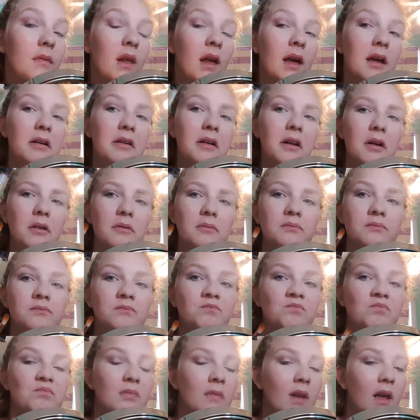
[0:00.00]
don't know
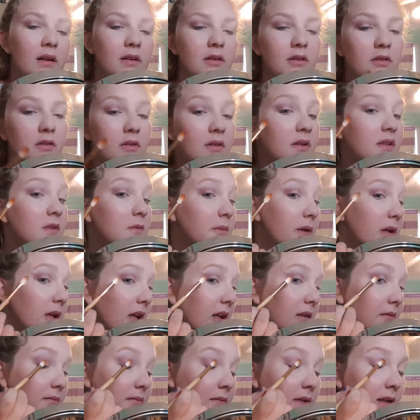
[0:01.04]
how to explain
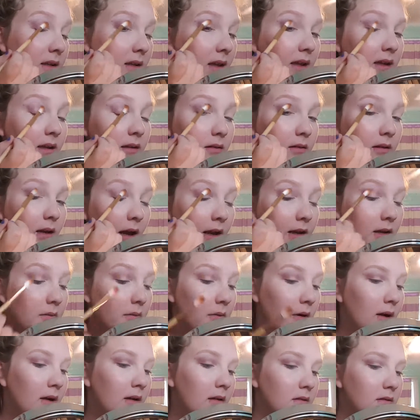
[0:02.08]
it. It like kind of
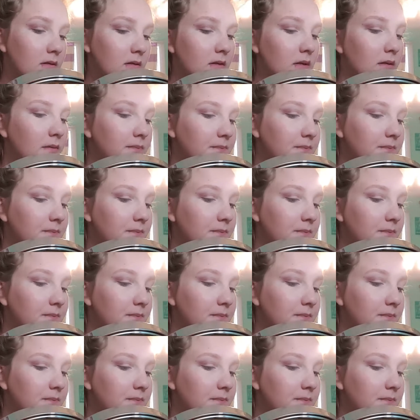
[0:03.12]
works.